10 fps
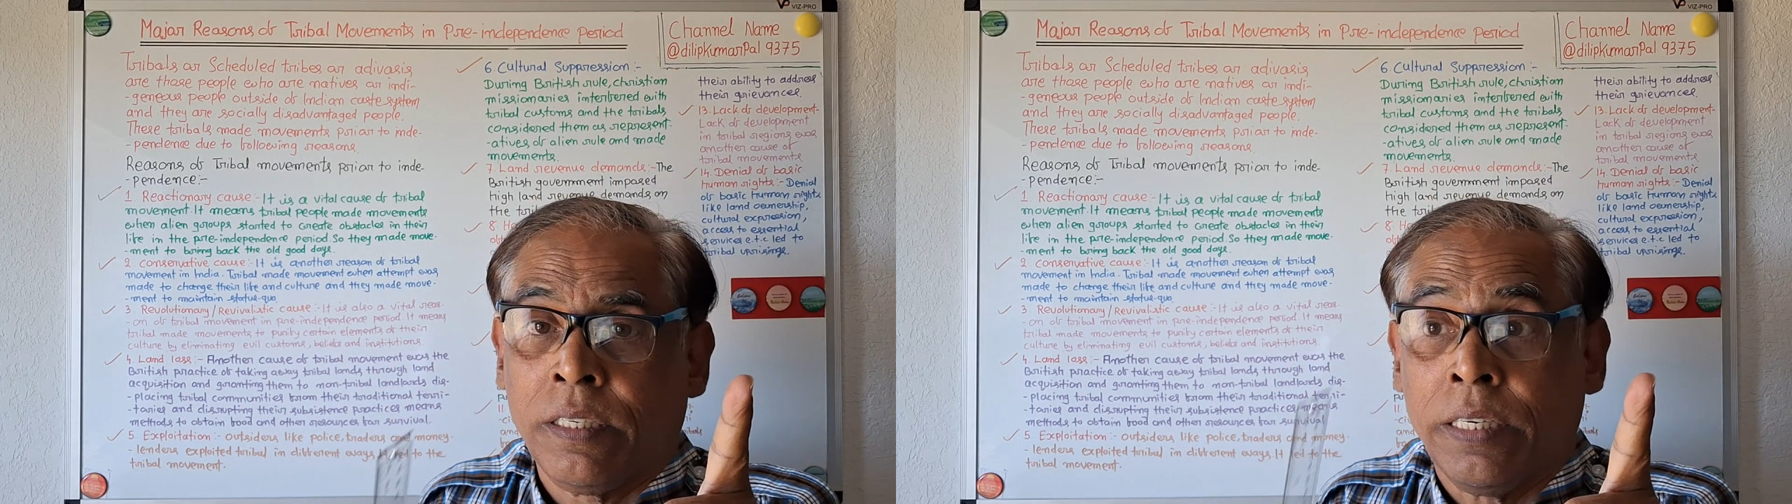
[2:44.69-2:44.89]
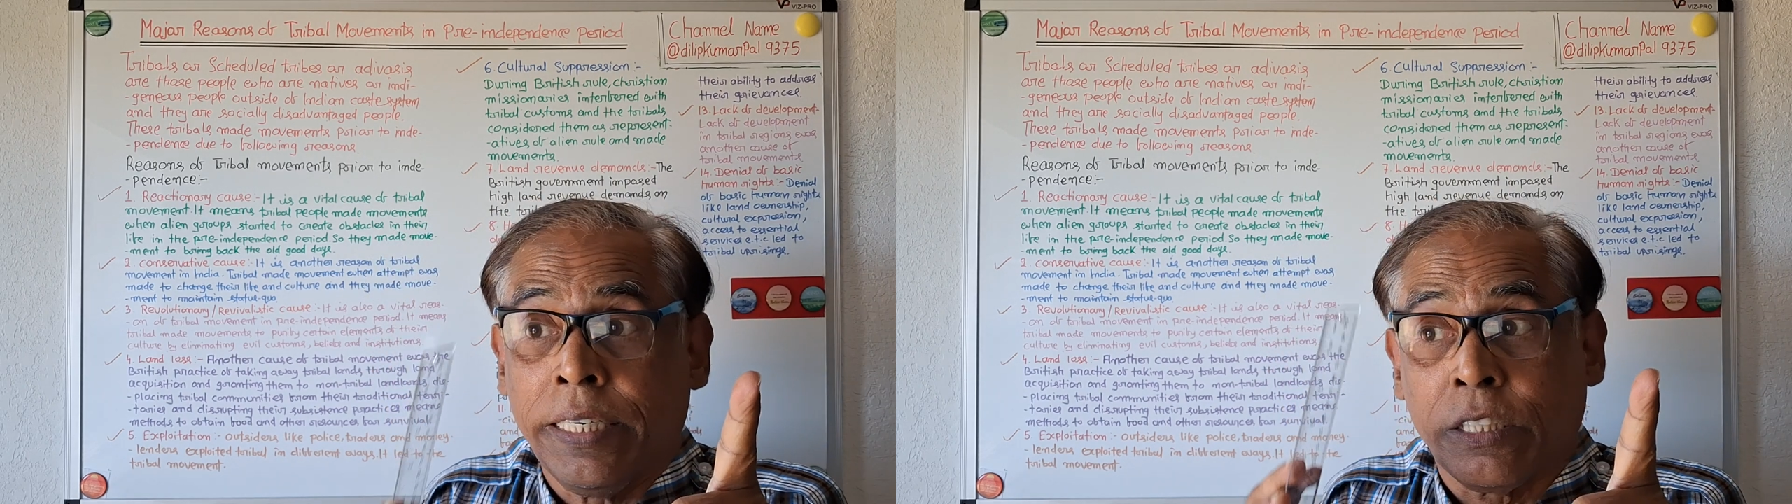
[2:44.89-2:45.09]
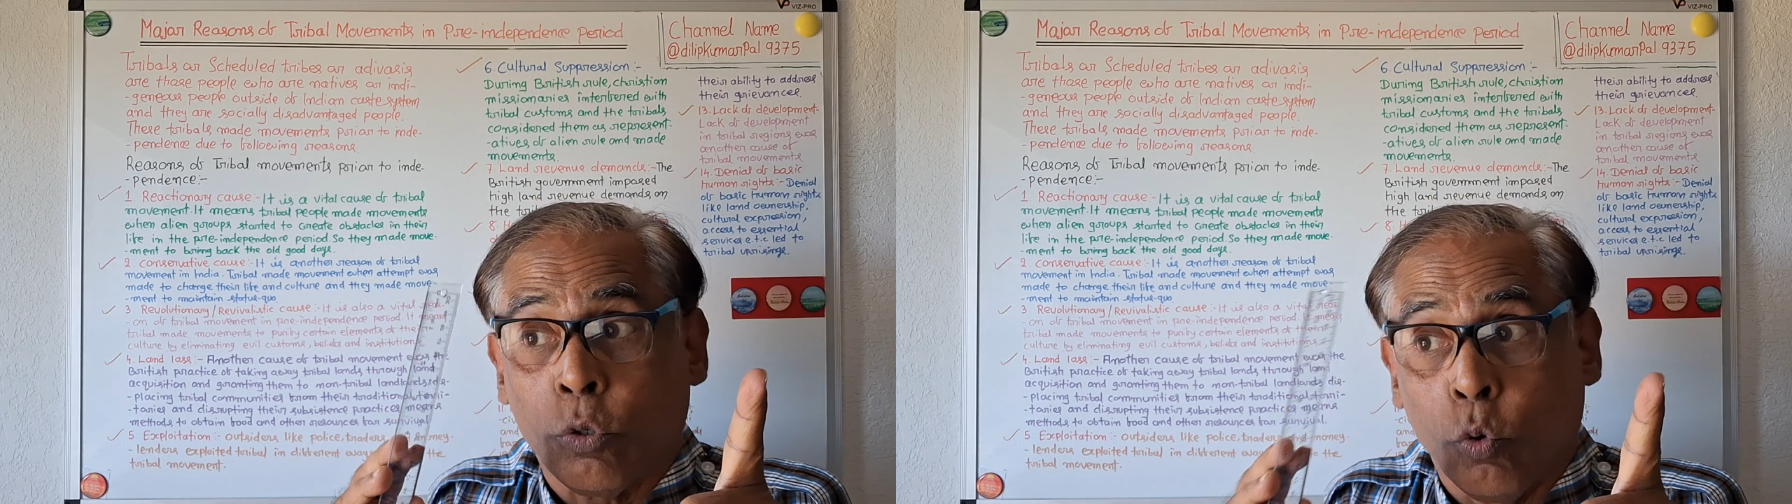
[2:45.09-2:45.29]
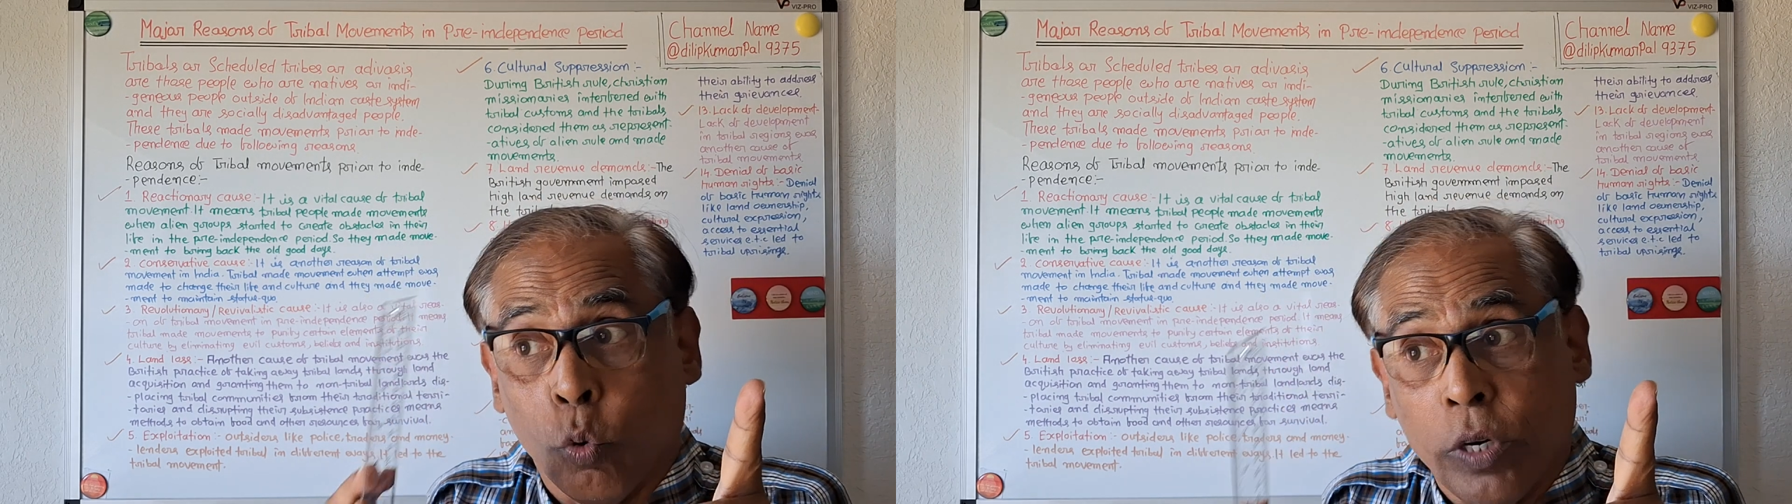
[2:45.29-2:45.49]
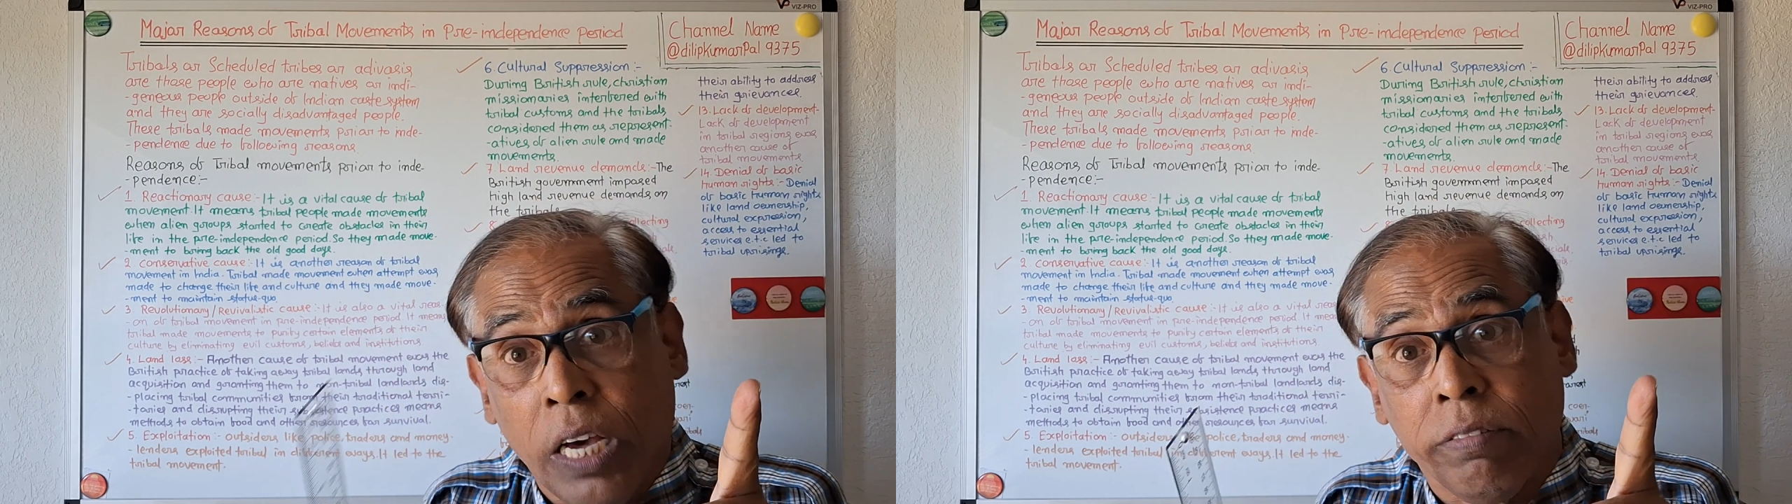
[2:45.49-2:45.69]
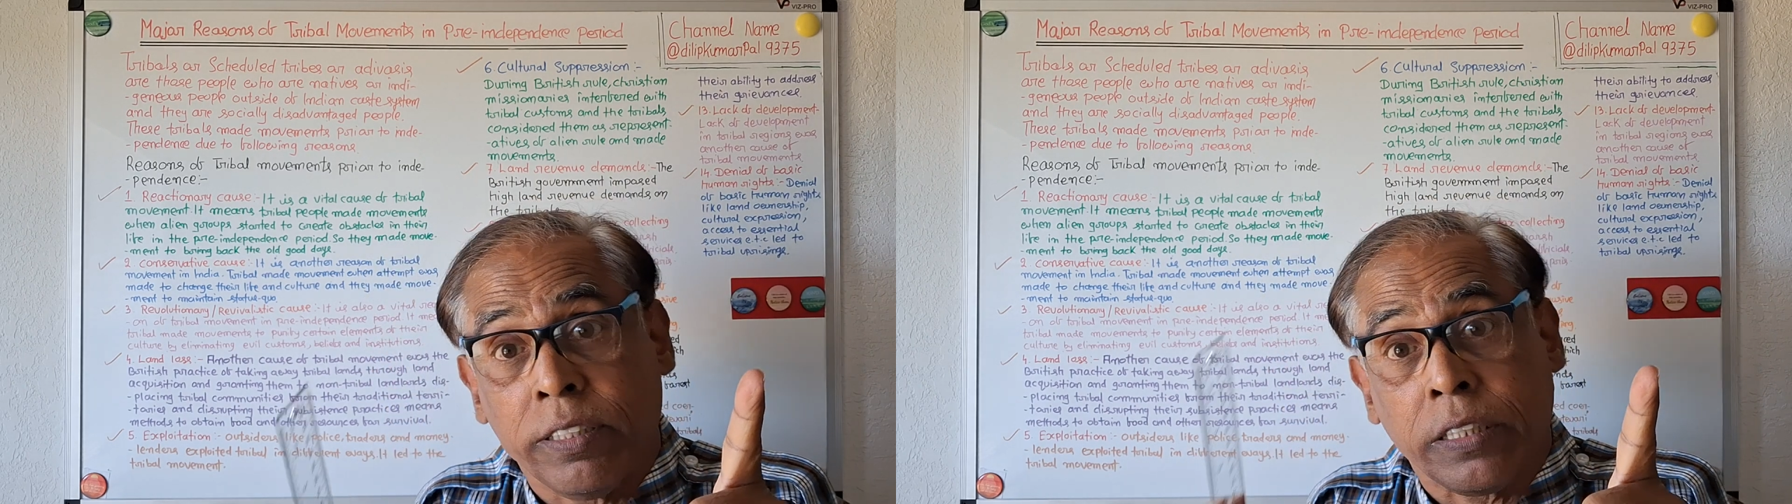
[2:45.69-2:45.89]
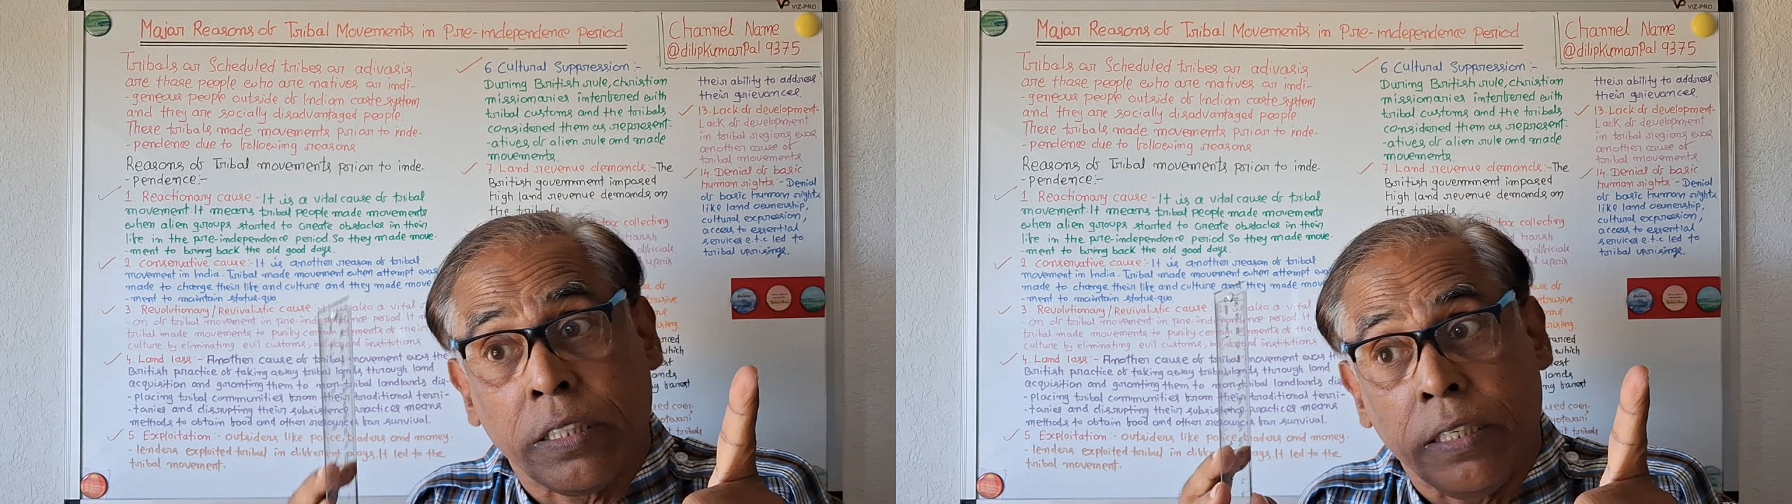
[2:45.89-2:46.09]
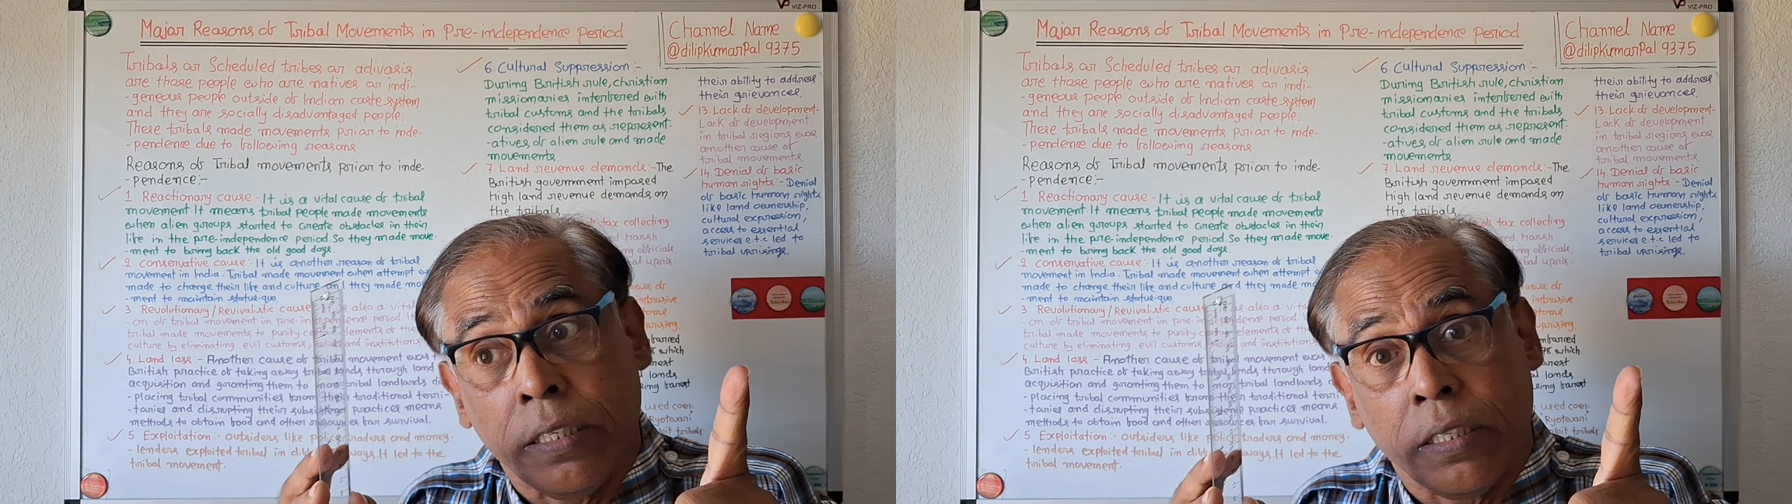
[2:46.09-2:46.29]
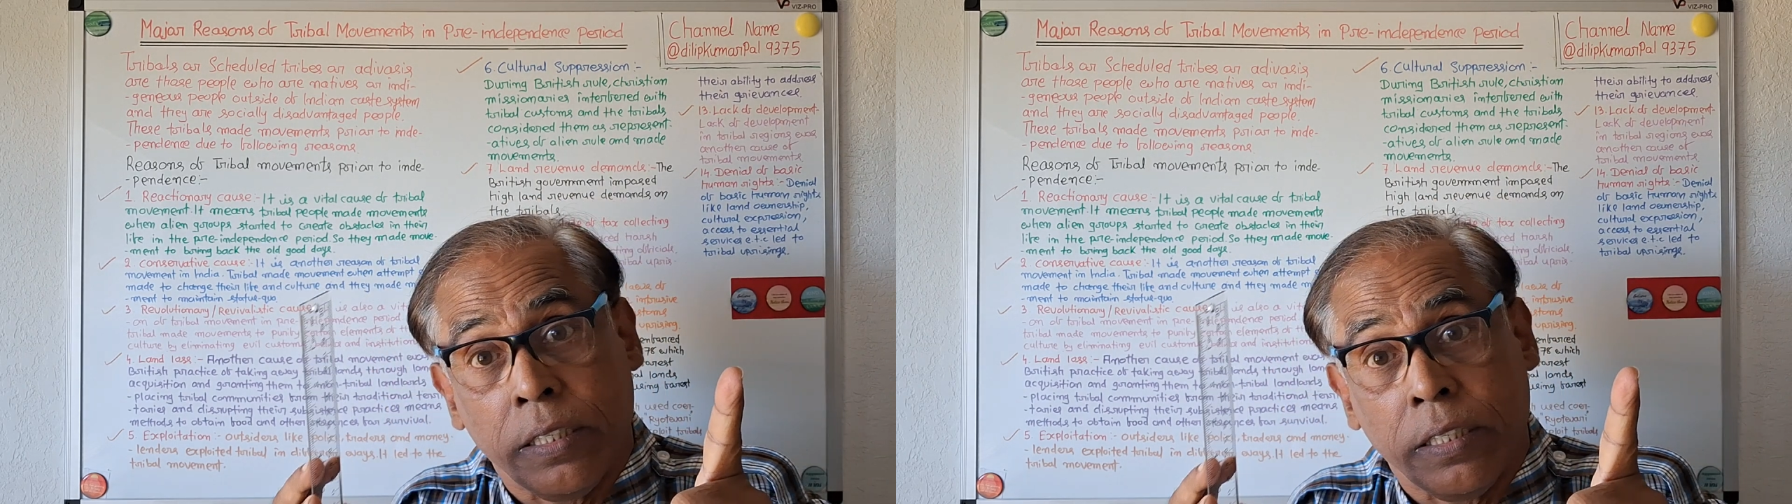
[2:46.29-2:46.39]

its Odia version